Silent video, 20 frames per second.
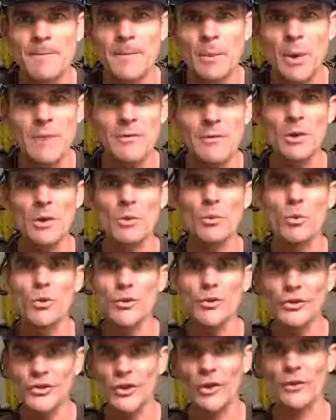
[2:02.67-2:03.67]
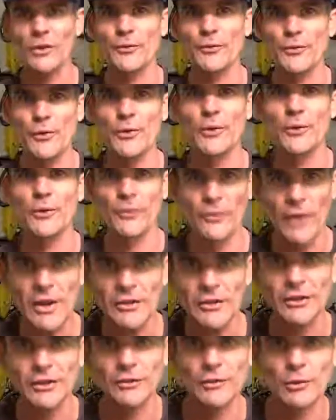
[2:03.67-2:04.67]
Even at Woodstock Fruit
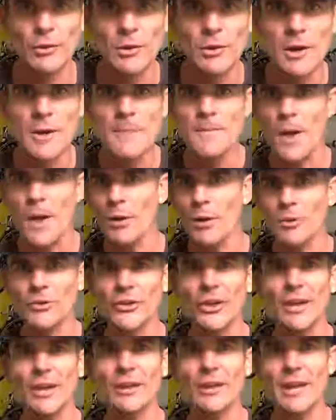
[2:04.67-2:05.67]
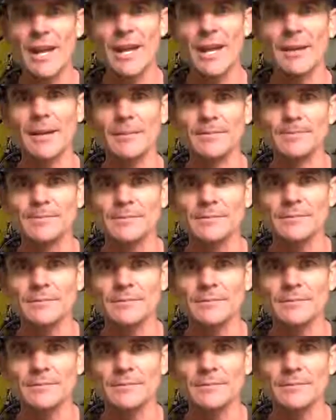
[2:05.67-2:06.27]
Festival, I was only there